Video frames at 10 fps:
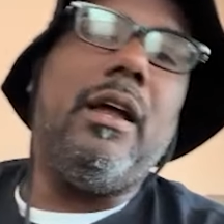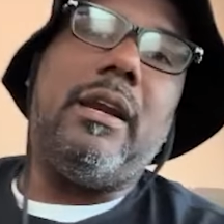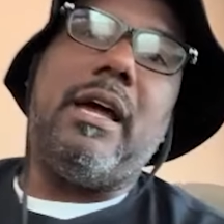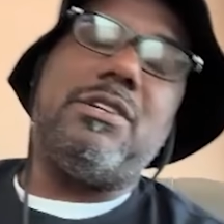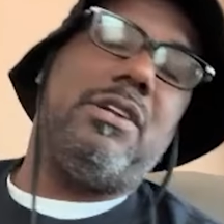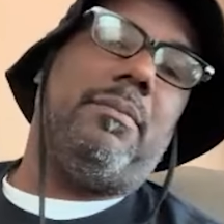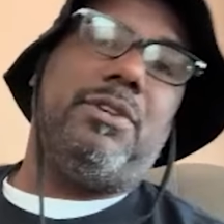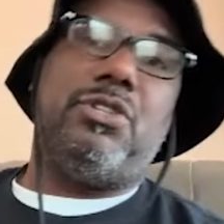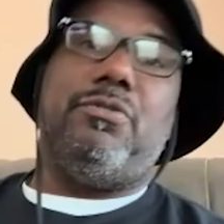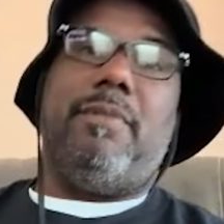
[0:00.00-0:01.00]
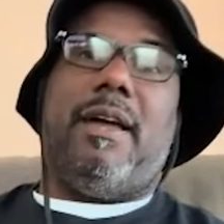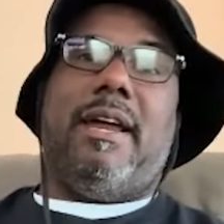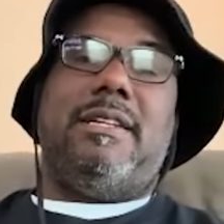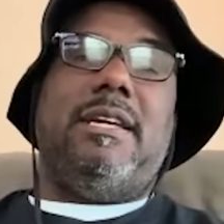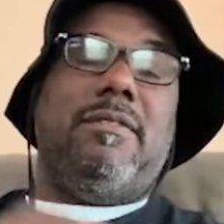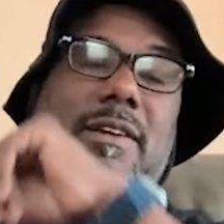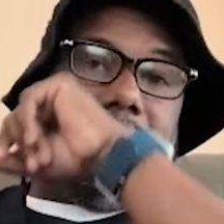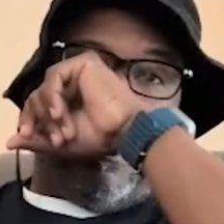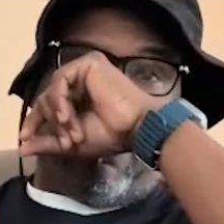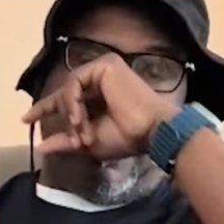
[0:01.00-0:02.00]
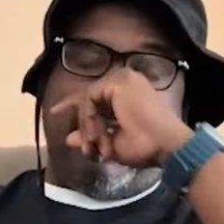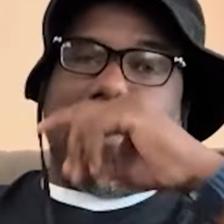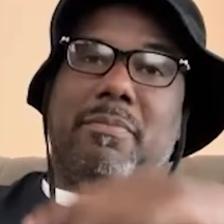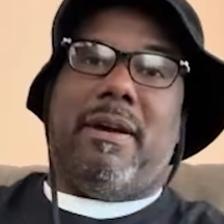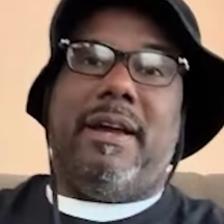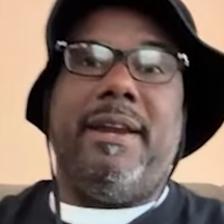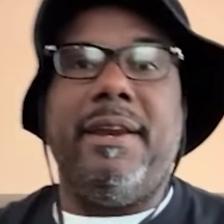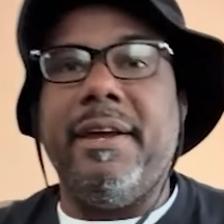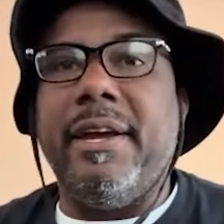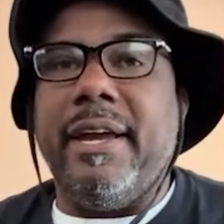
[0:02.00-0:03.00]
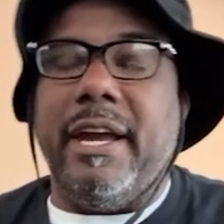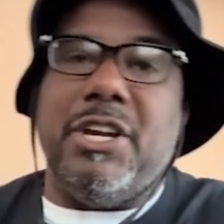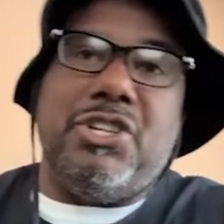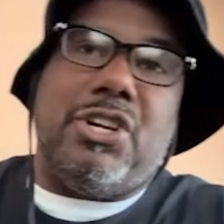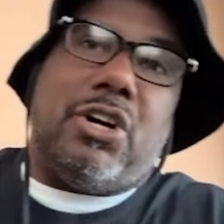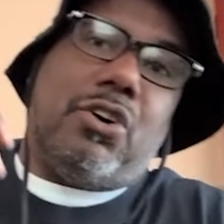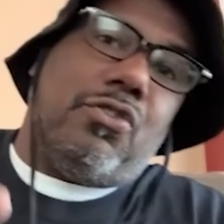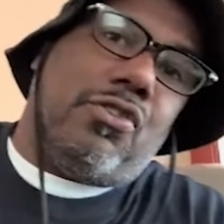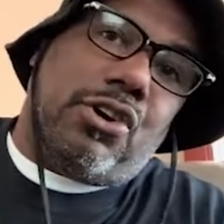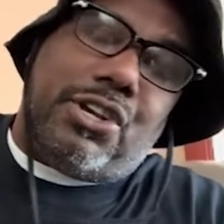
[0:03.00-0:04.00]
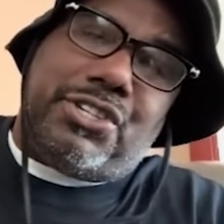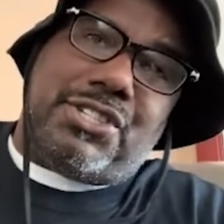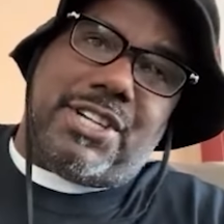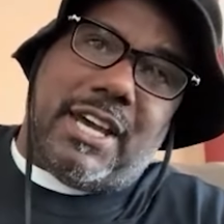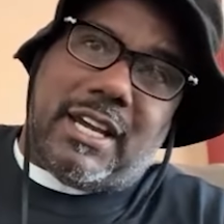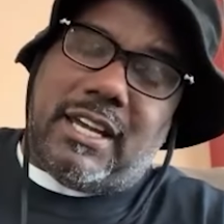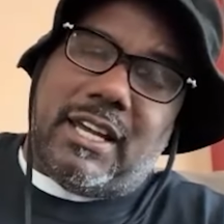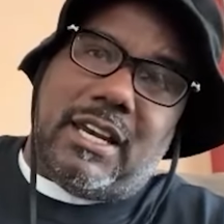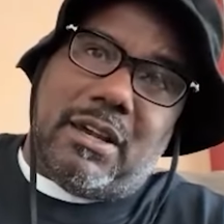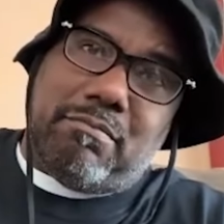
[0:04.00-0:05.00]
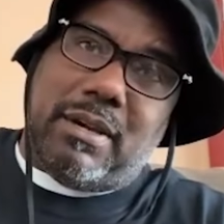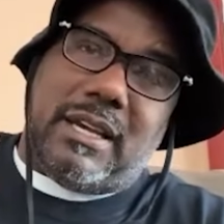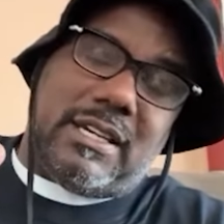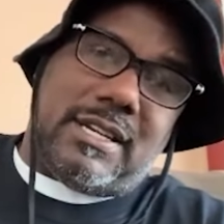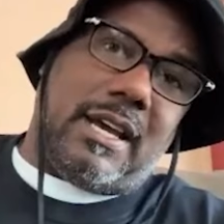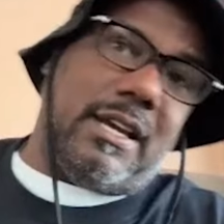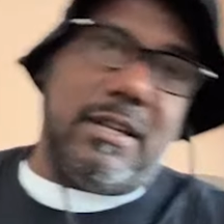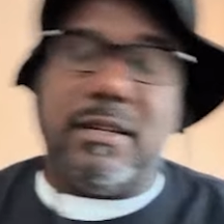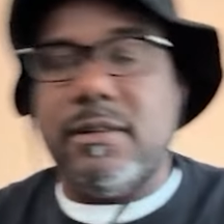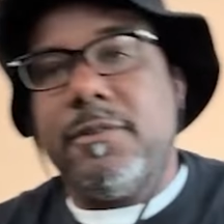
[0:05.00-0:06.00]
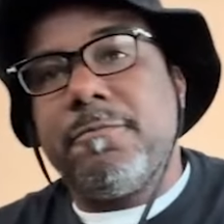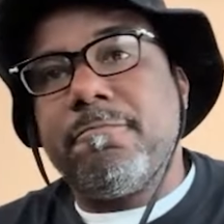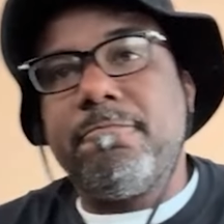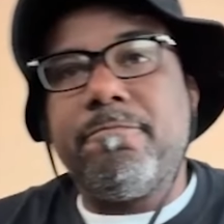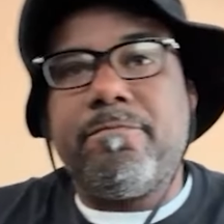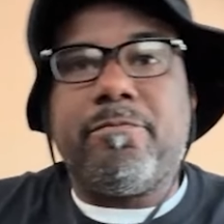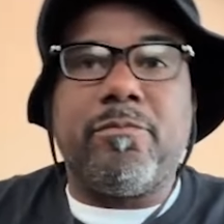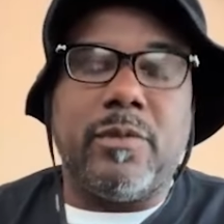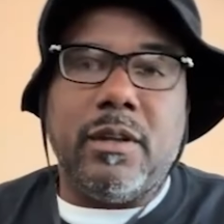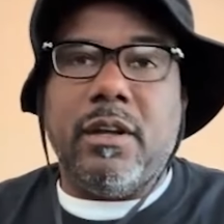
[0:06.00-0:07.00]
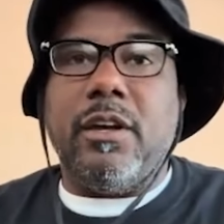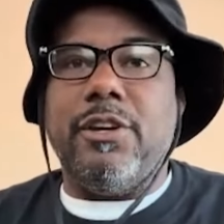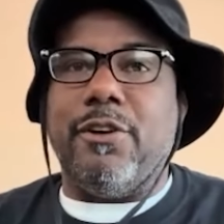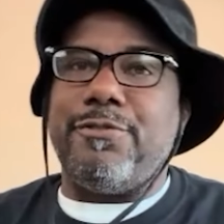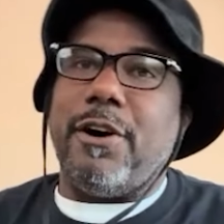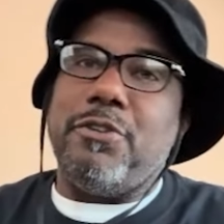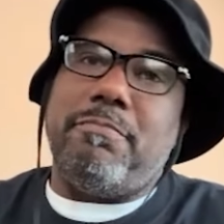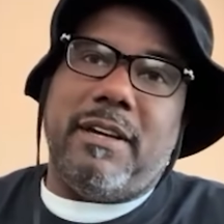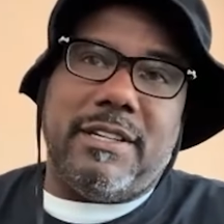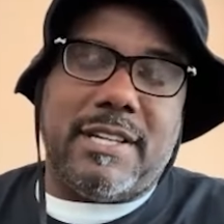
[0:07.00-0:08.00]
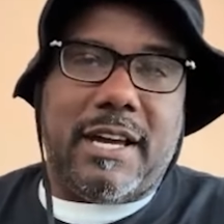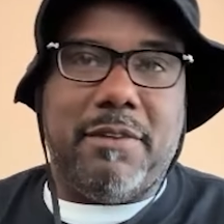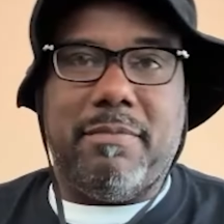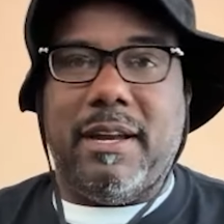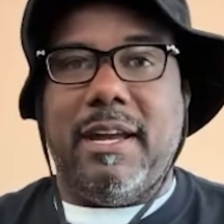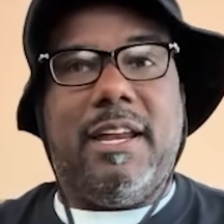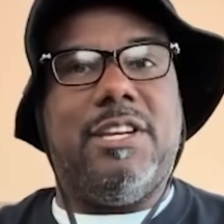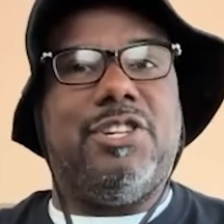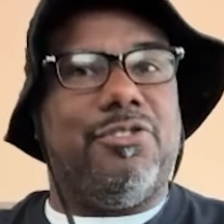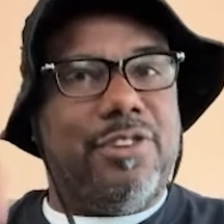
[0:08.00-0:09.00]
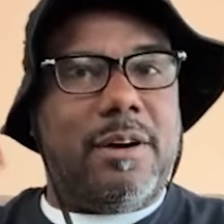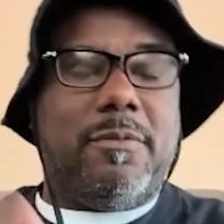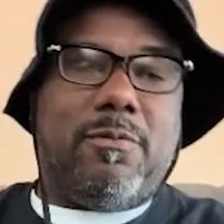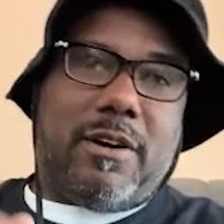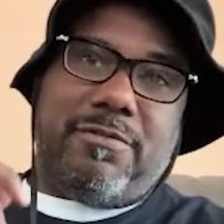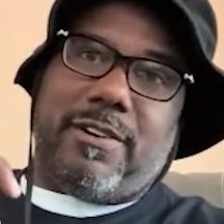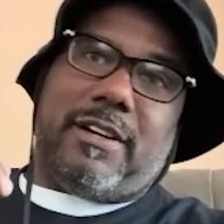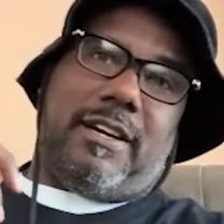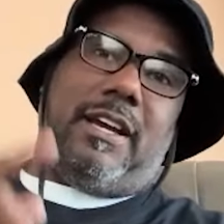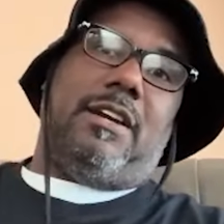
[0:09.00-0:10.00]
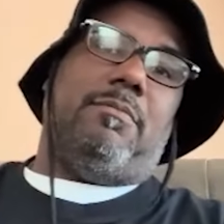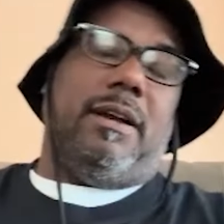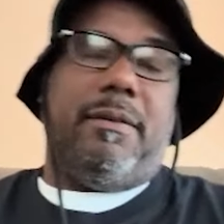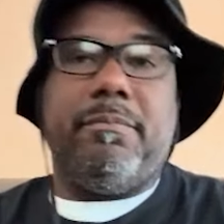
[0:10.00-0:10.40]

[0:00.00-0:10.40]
That's number two, man. That T V and that radio, man, is your second biggest hater. Your first biggest hater, man, is your number one fucking hater, man.